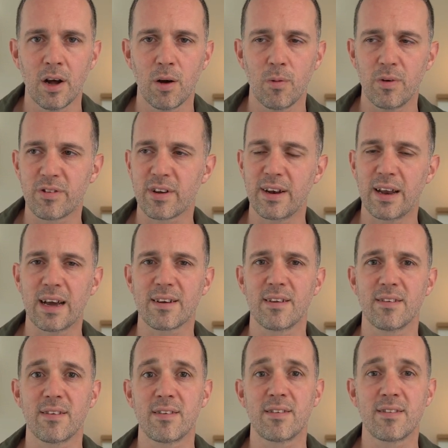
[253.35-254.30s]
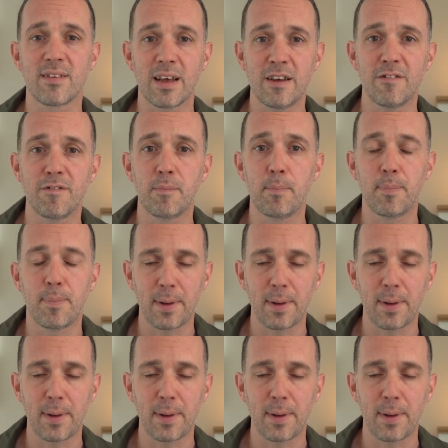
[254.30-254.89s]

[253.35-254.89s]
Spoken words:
which can act as a safe